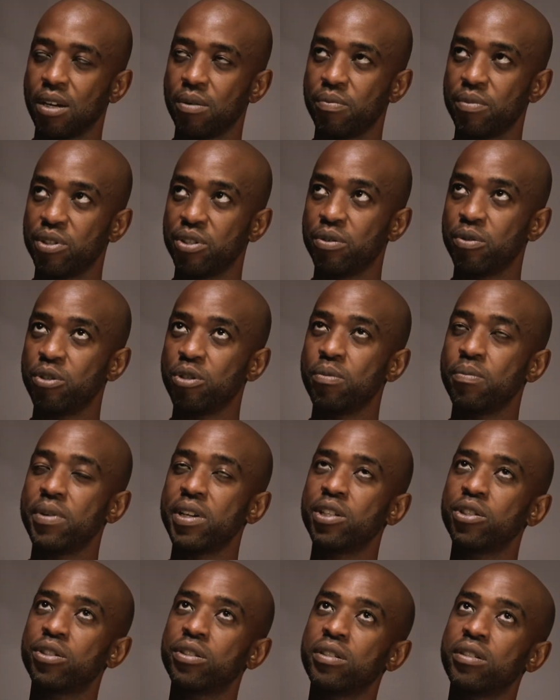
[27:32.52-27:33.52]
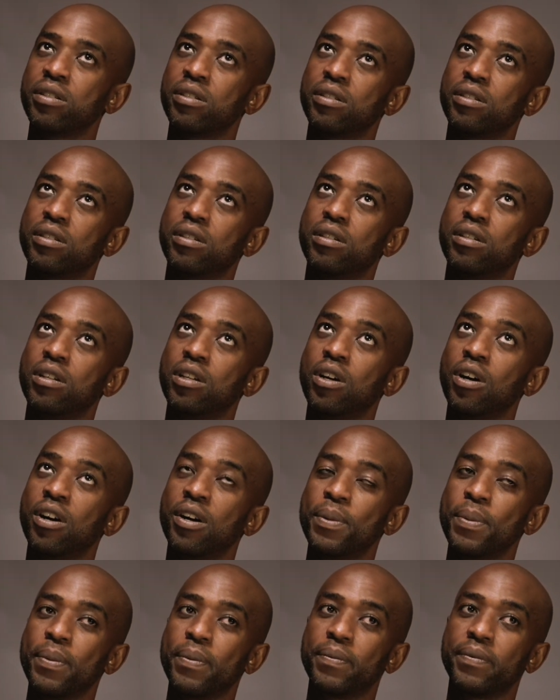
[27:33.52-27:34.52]
And you mentioned early
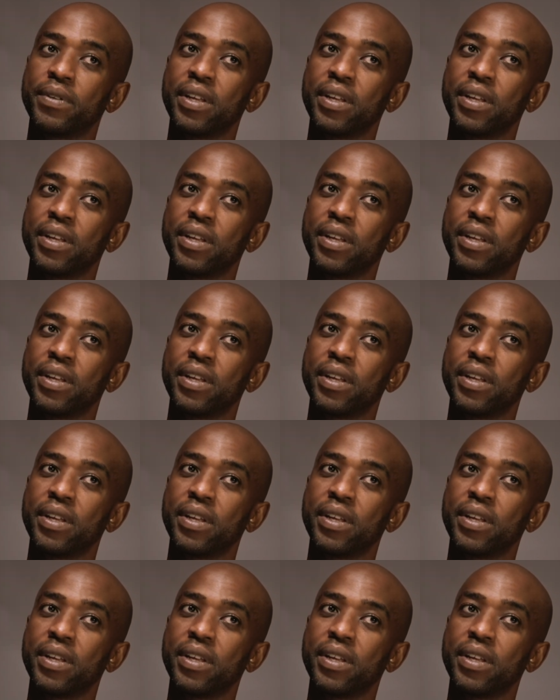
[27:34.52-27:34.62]
on